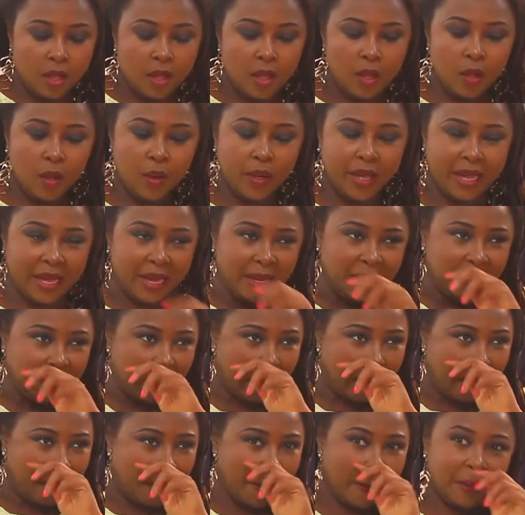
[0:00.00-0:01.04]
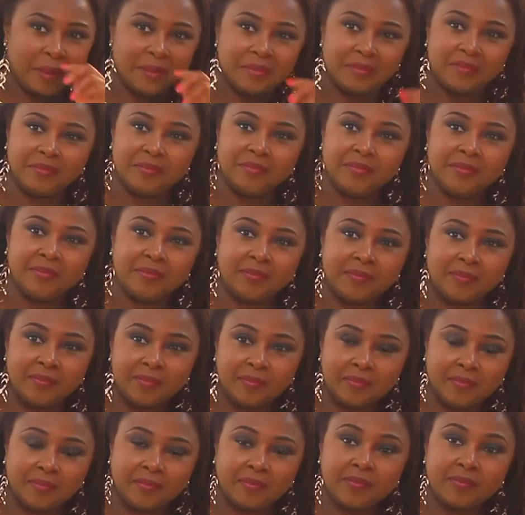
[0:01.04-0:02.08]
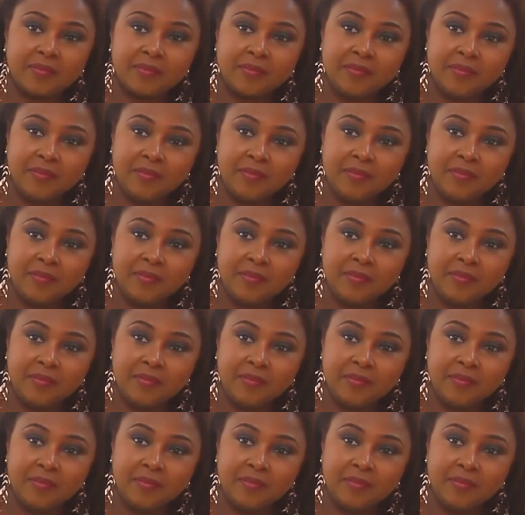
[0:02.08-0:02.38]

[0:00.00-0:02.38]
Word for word: Do you okay. go for training courses, training